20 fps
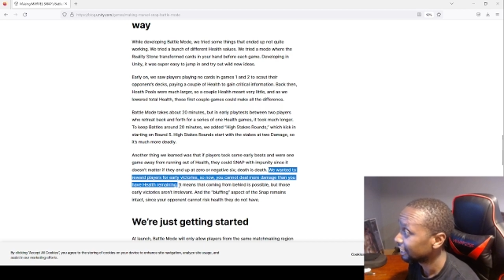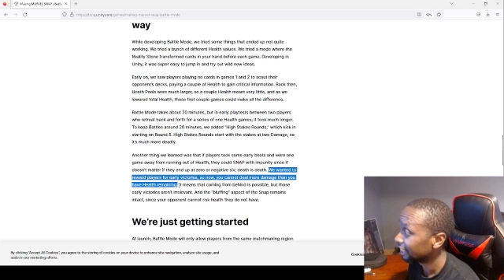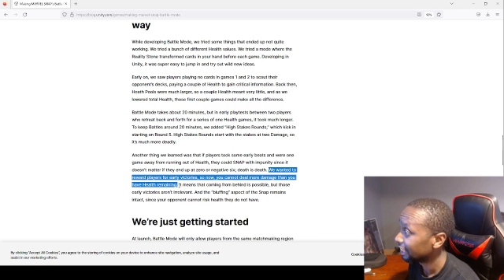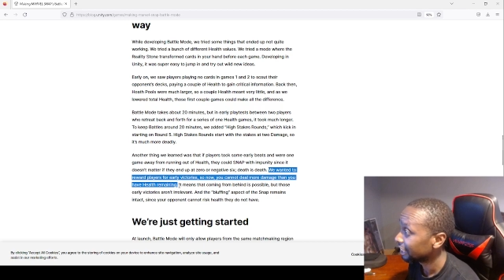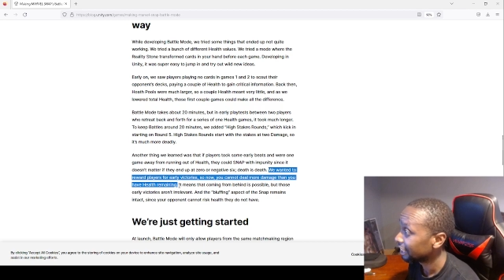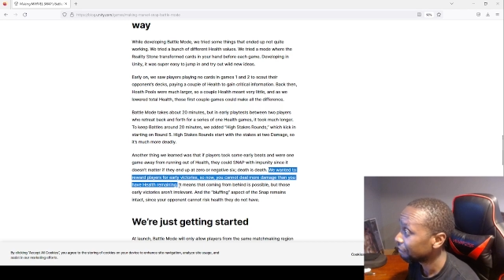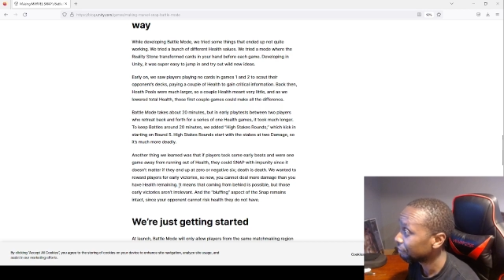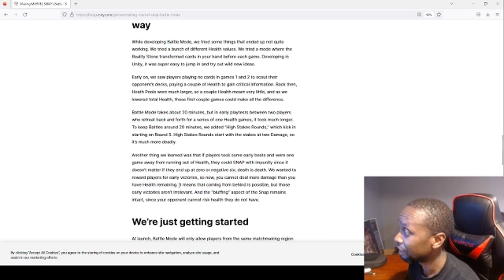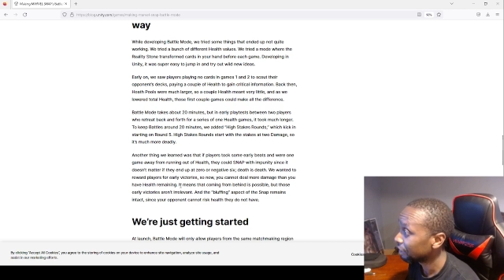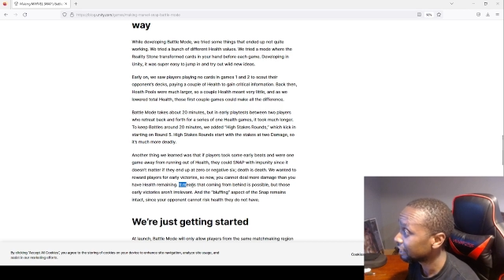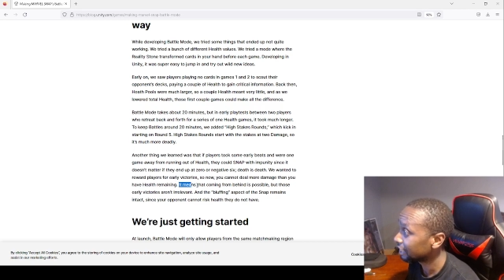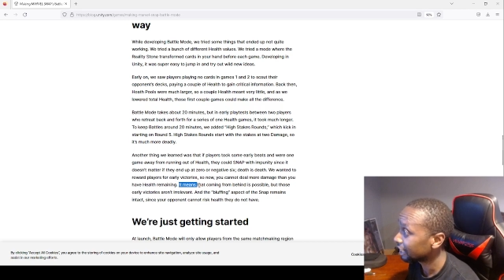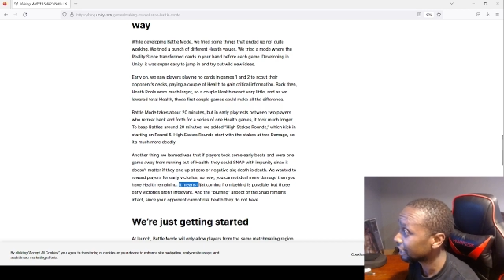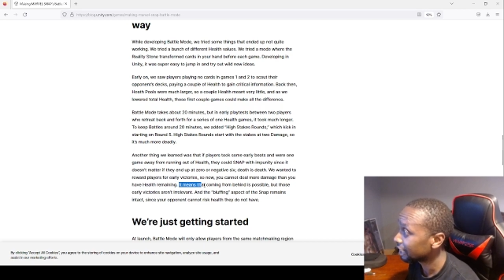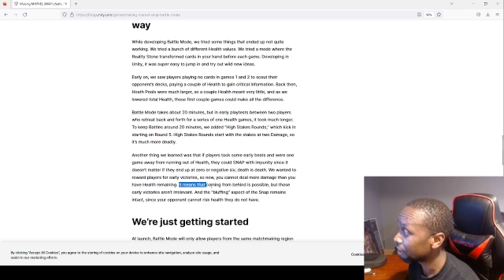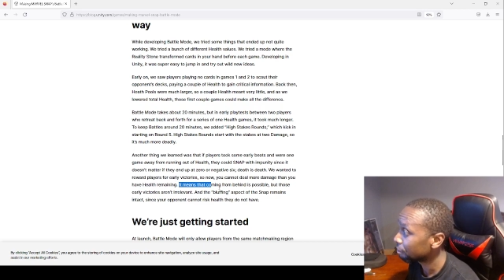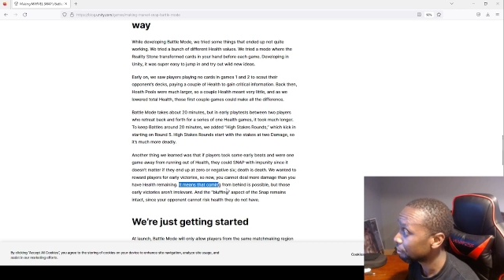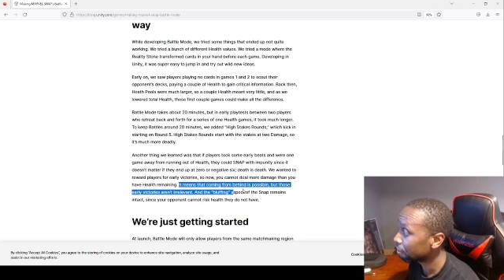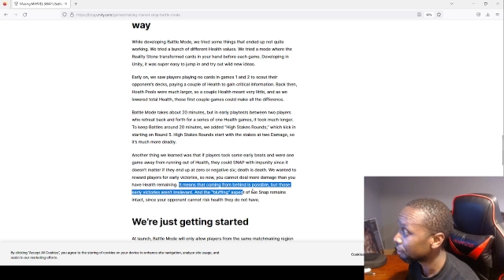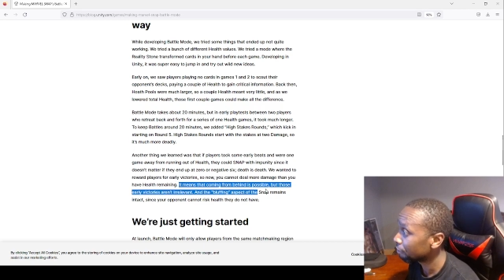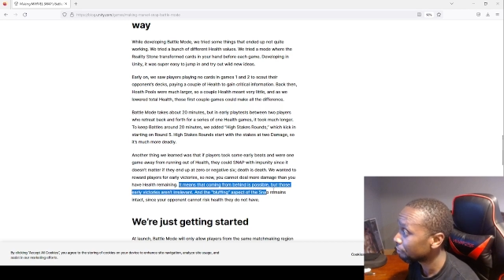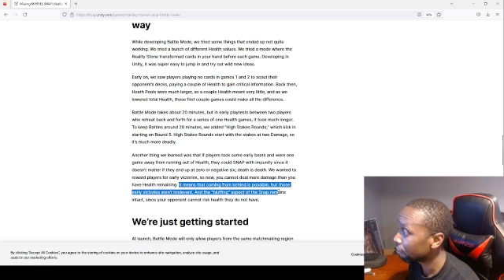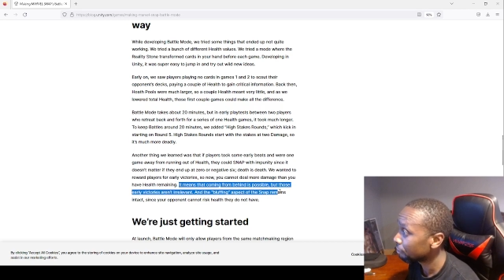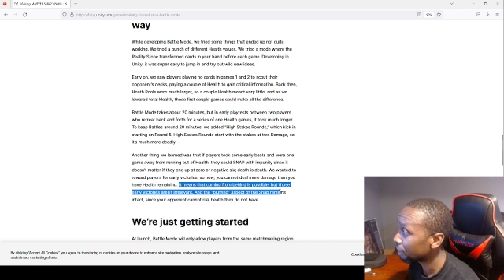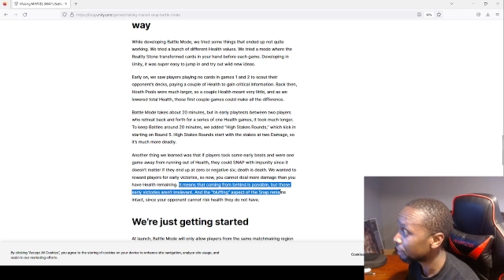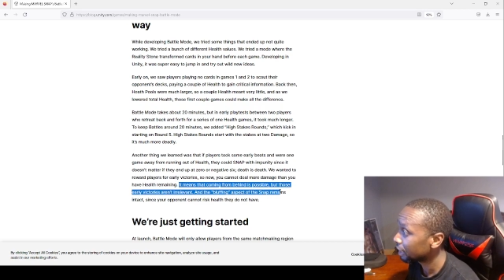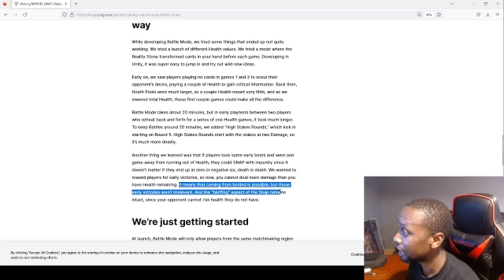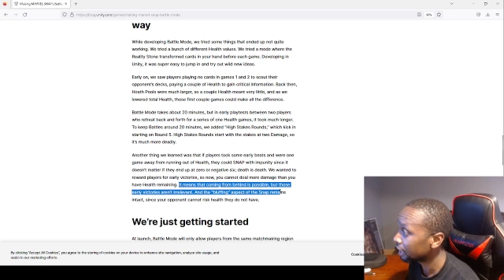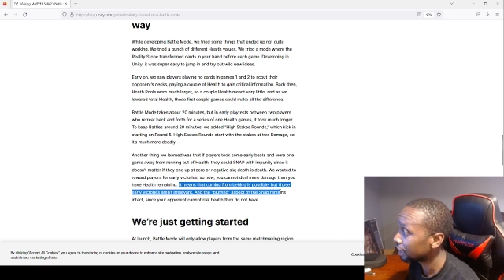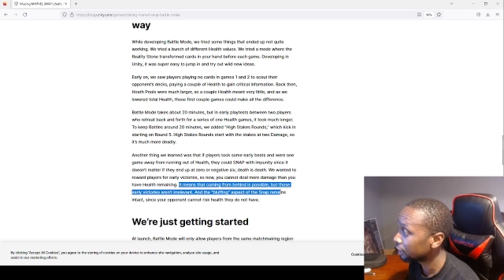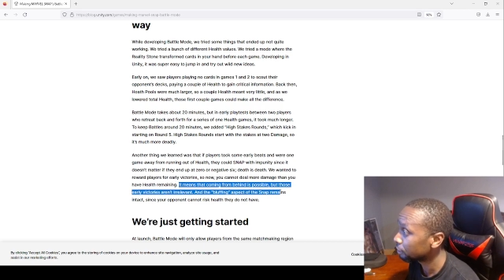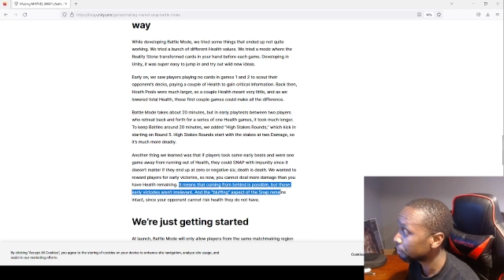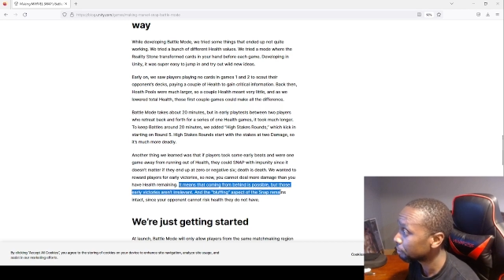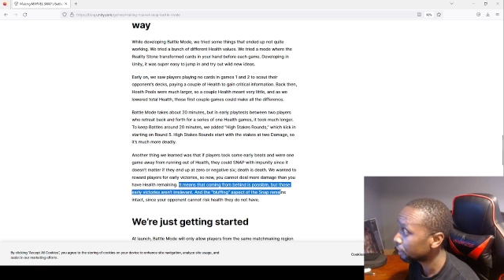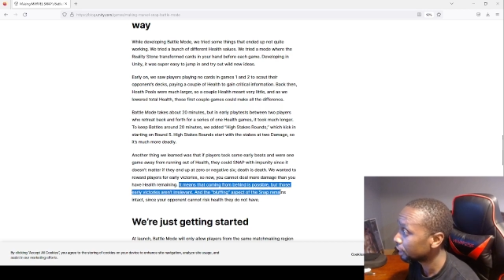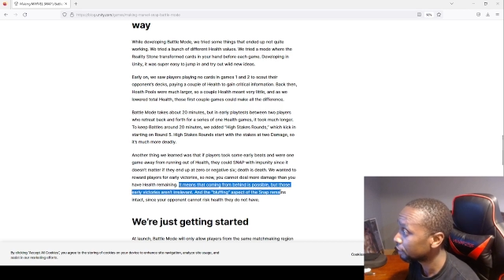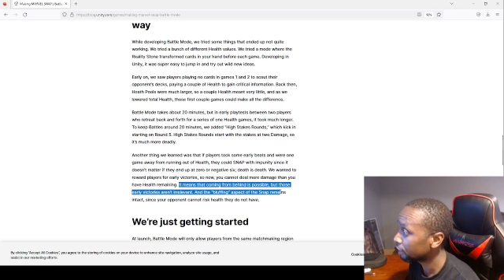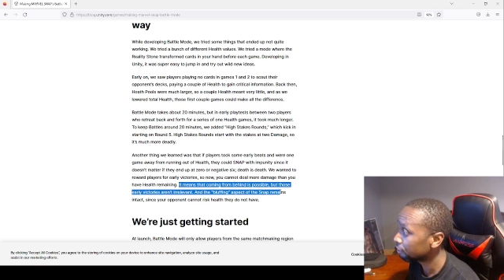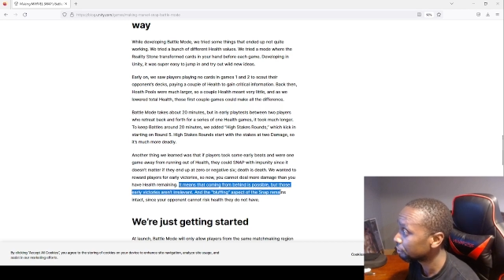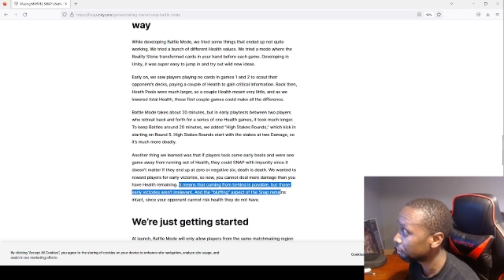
It means that coming back from behind is possible,